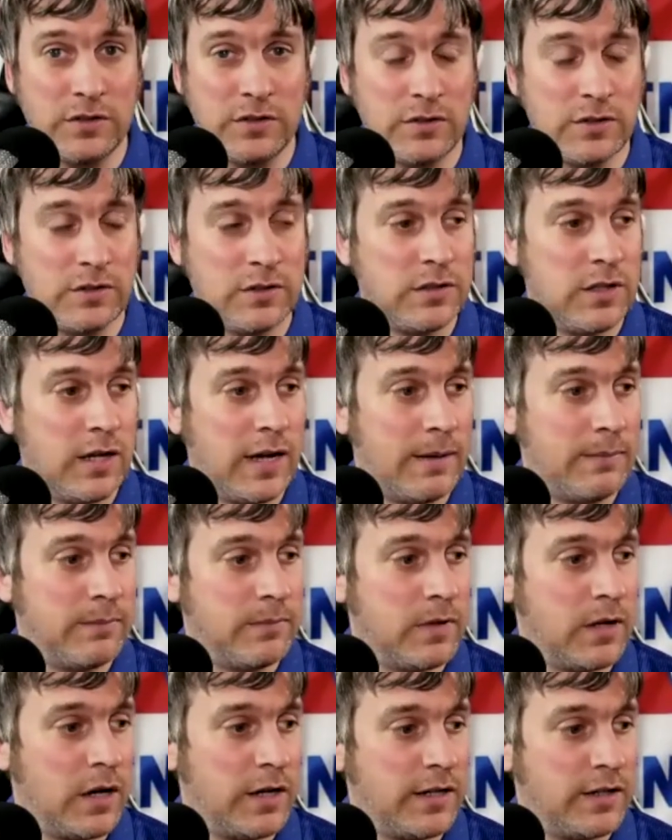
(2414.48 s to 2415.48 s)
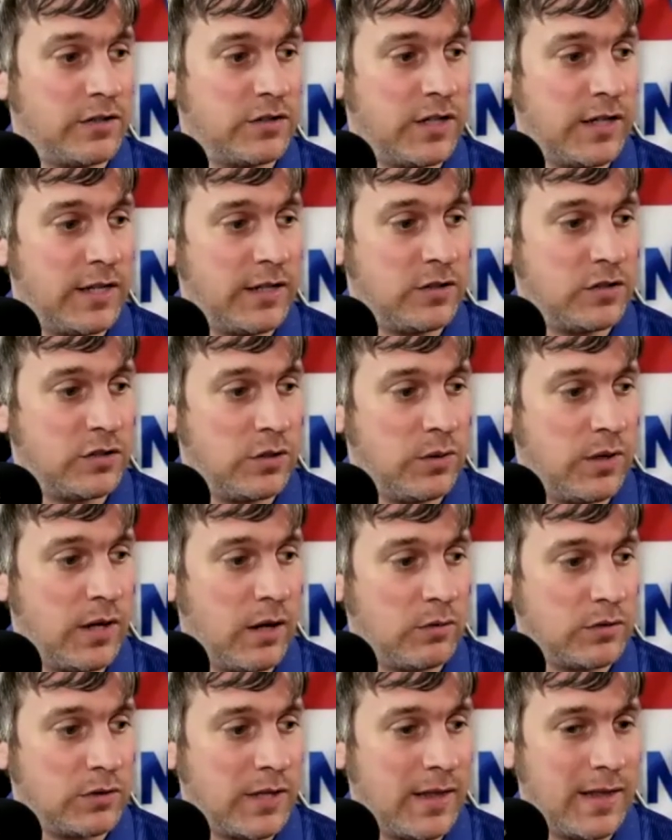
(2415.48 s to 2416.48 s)
2
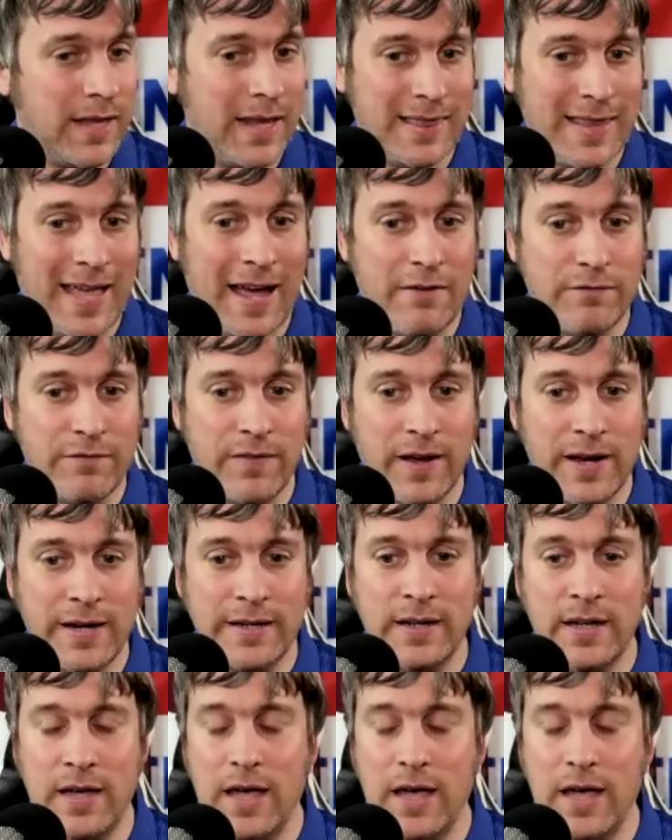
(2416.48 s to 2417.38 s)
goals in that vein.